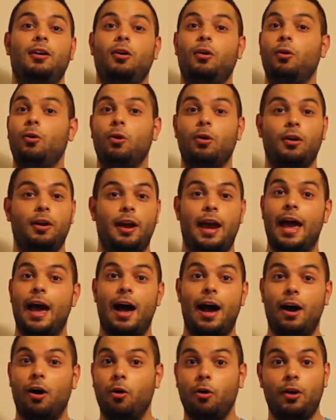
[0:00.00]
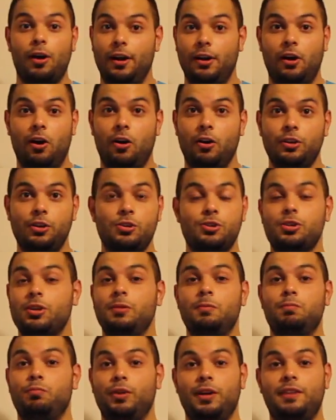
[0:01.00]
or at all. You
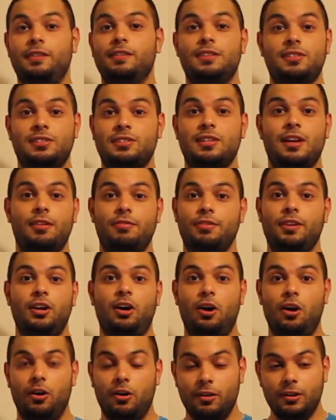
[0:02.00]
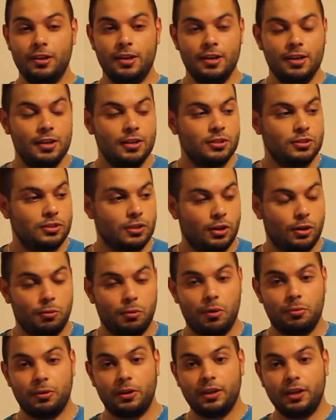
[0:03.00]
shouldn't breathe this stuff at all. So
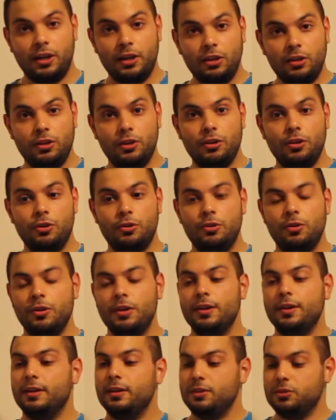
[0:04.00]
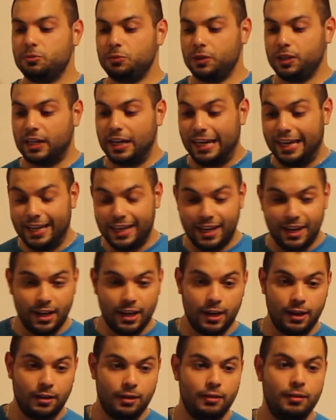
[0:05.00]
what we're gonna do is we're gonna get
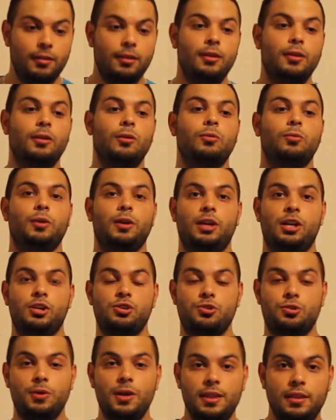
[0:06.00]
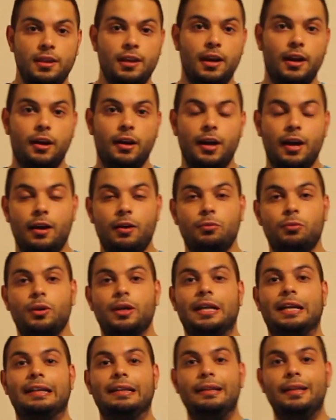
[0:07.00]
in, we're gonna treat the area, we're
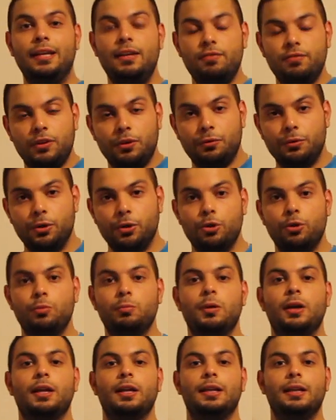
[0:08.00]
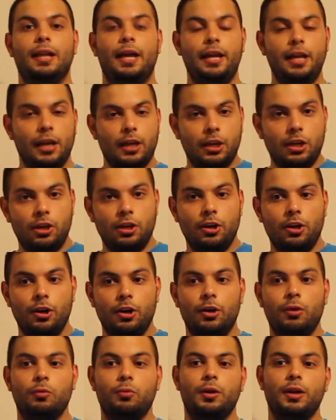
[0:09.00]
gonna leave the room, let it
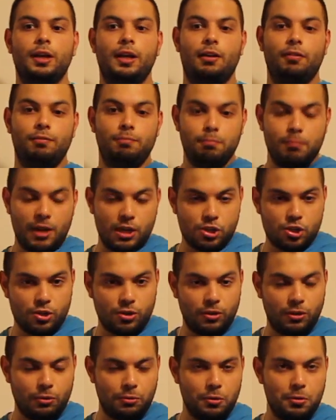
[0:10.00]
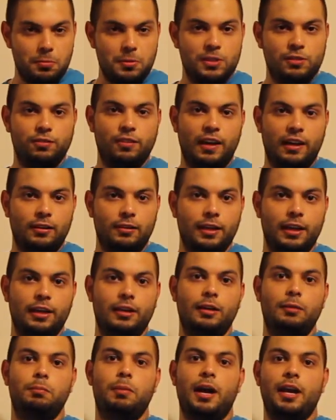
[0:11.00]
cure, we're gonna make sure the room is
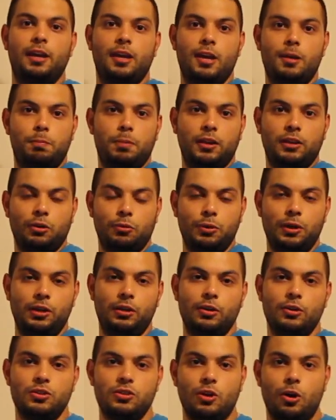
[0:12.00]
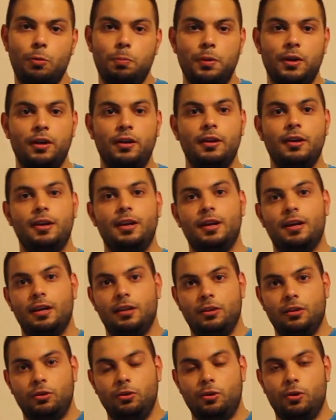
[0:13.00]
ventilated by keeping the windows open
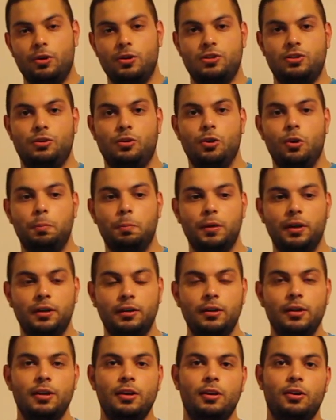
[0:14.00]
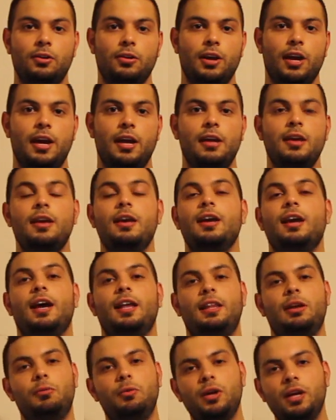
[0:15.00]
and the doors are open, okay?
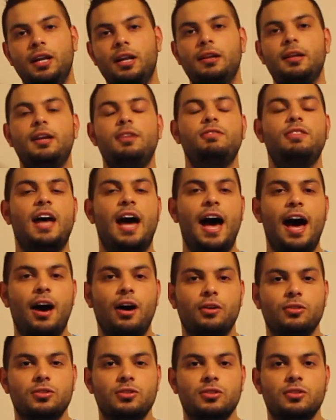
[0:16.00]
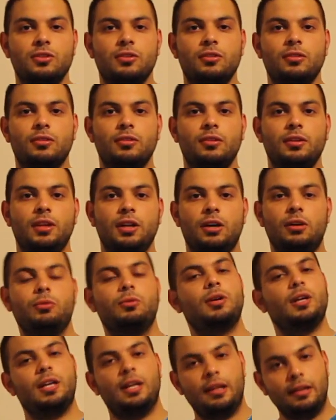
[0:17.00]
And then we're gonna leave the house. You know,
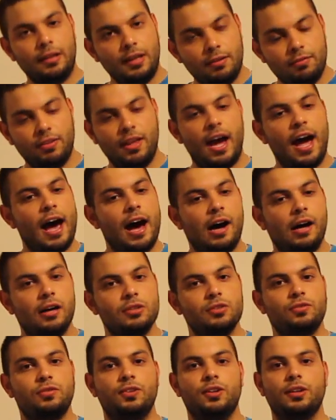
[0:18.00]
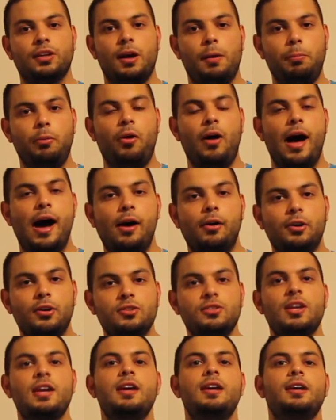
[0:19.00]
we're gonna leave the house for a couple
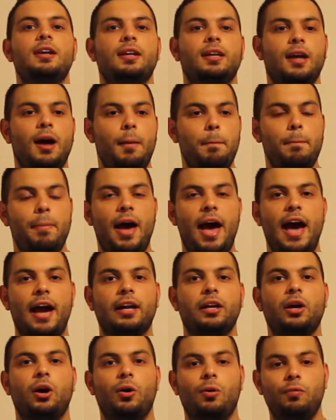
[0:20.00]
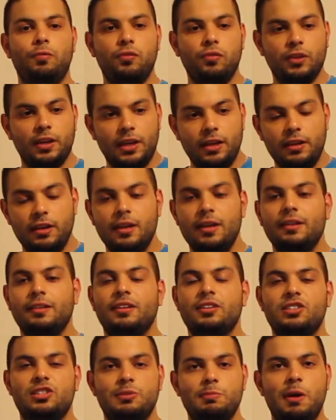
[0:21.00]
hours, come back, hopefully
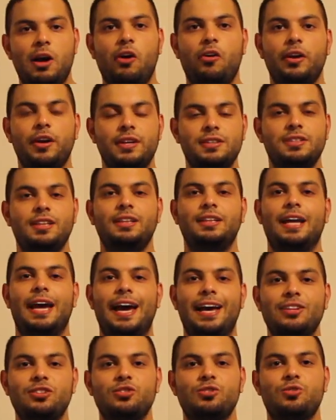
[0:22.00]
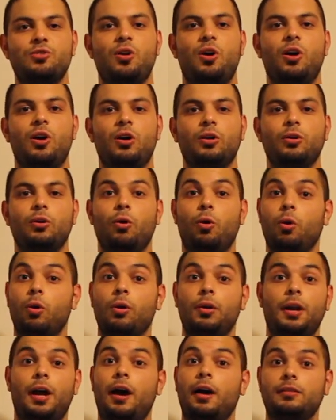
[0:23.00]
the smell isn't as strong
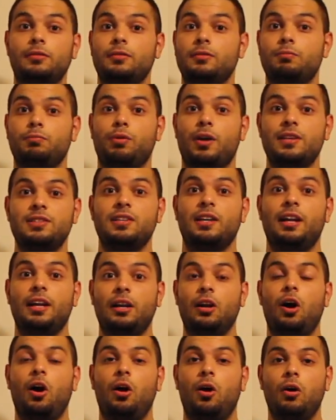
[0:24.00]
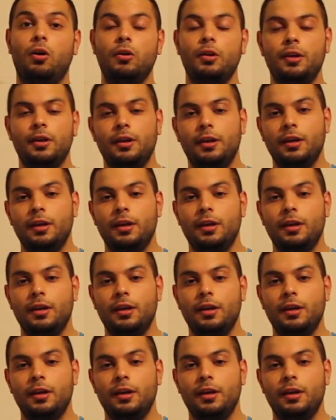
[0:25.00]
or not present at all,